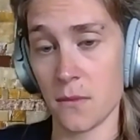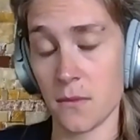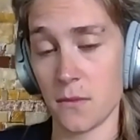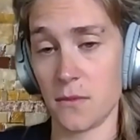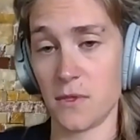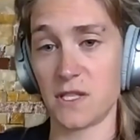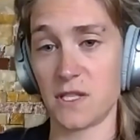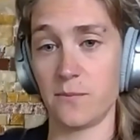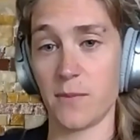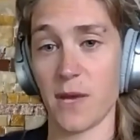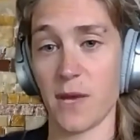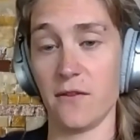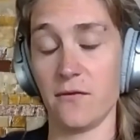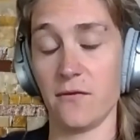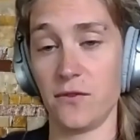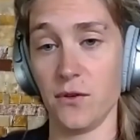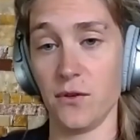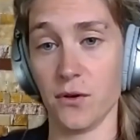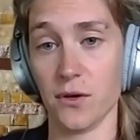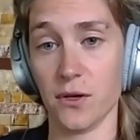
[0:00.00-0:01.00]

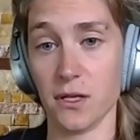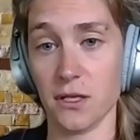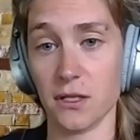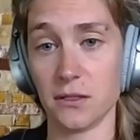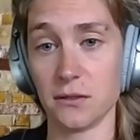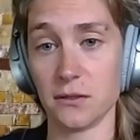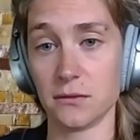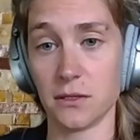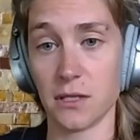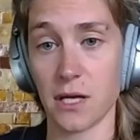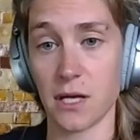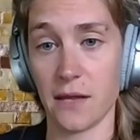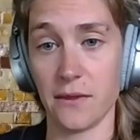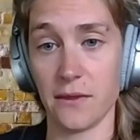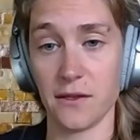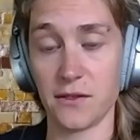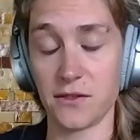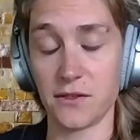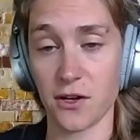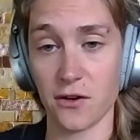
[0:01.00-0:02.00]
spent fuel on
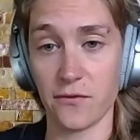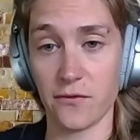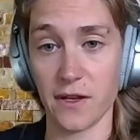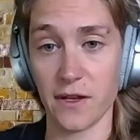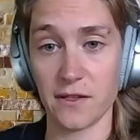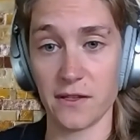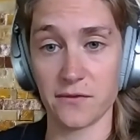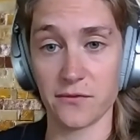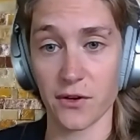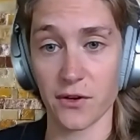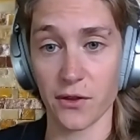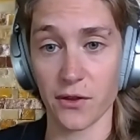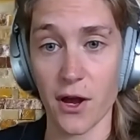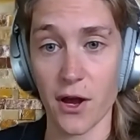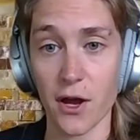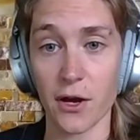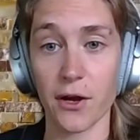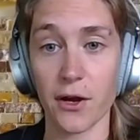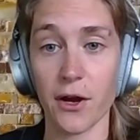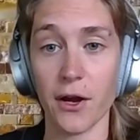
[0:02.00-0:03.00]
the surface for
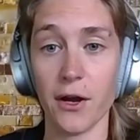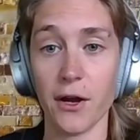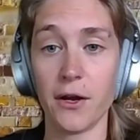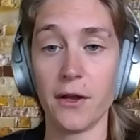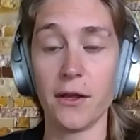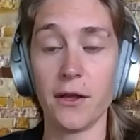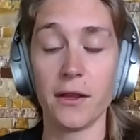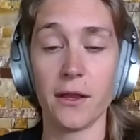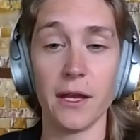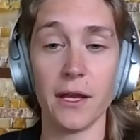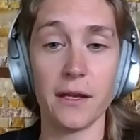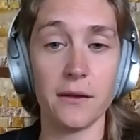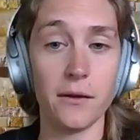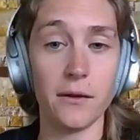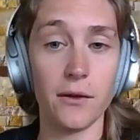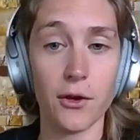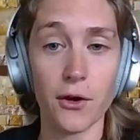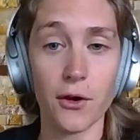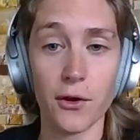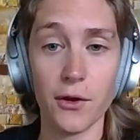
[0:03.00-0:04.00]
longer, like
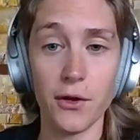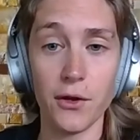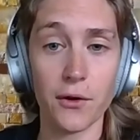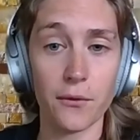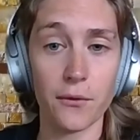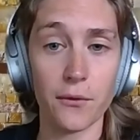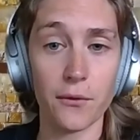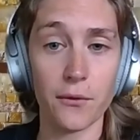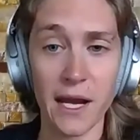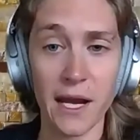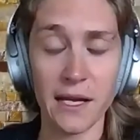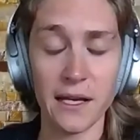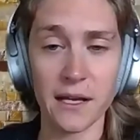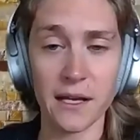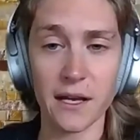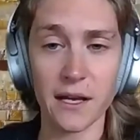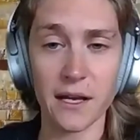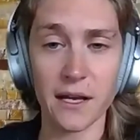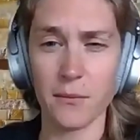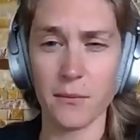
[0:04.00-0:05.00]
your
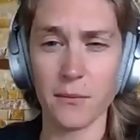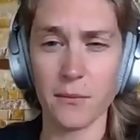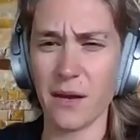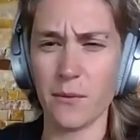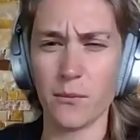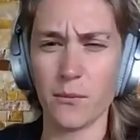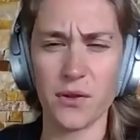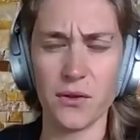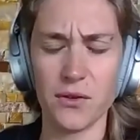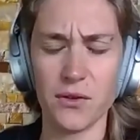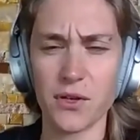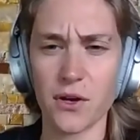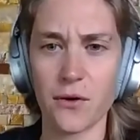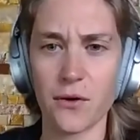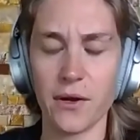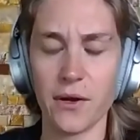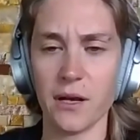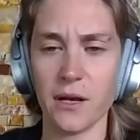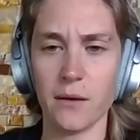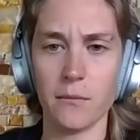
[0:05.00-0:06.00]
uranium and
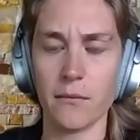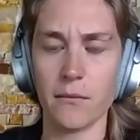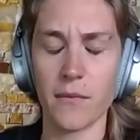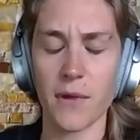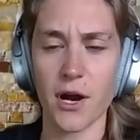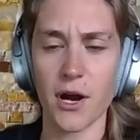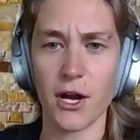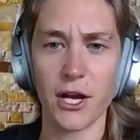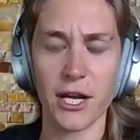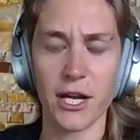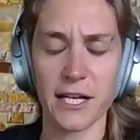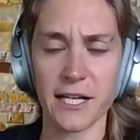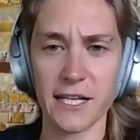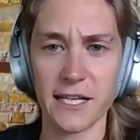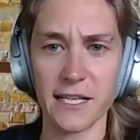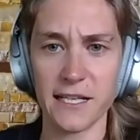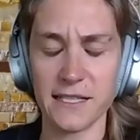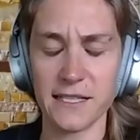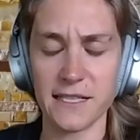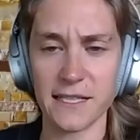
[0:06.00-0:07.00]
plutonium aren't going
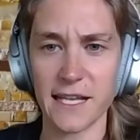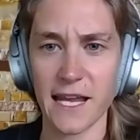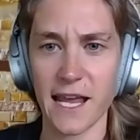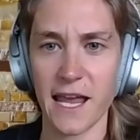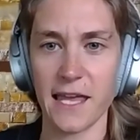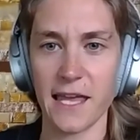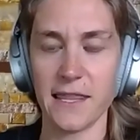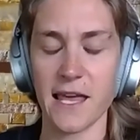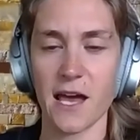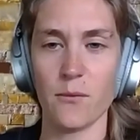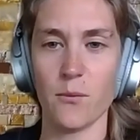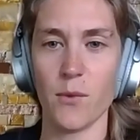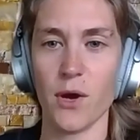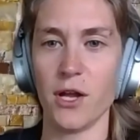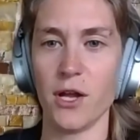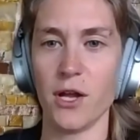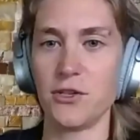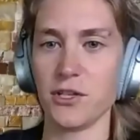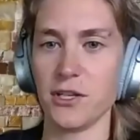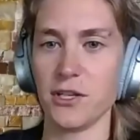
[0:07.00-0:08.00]
to decay that
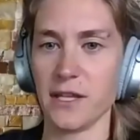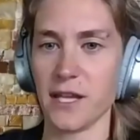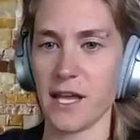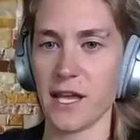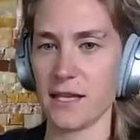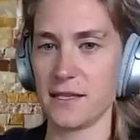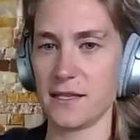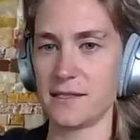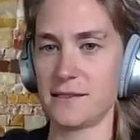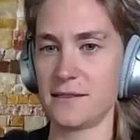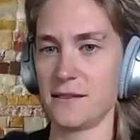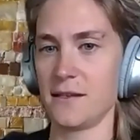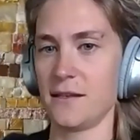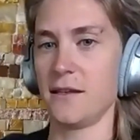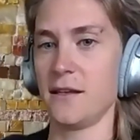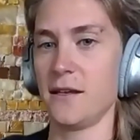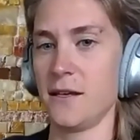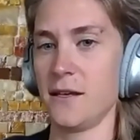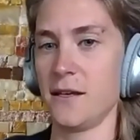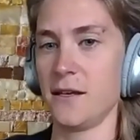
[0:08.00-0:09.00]
much unless
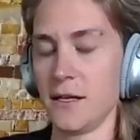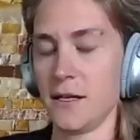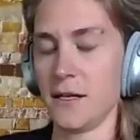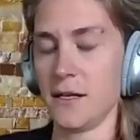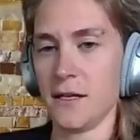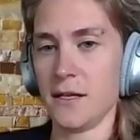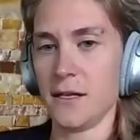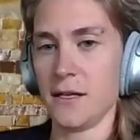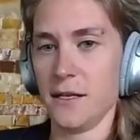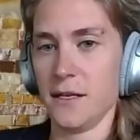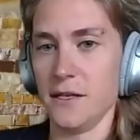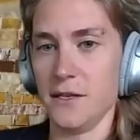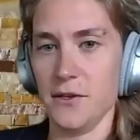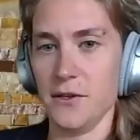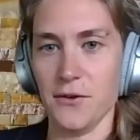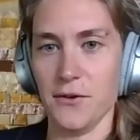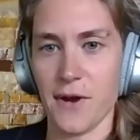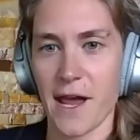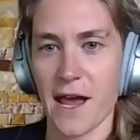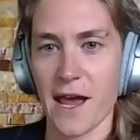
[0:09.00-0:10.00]

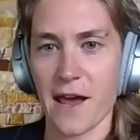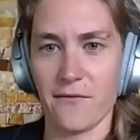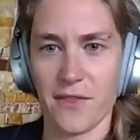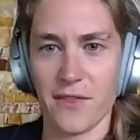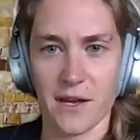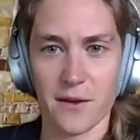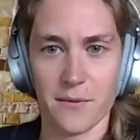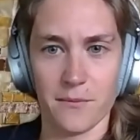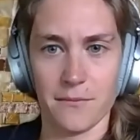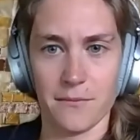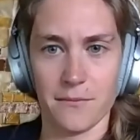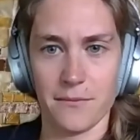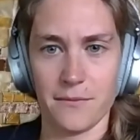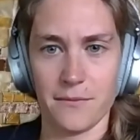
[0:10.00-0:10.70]
you have the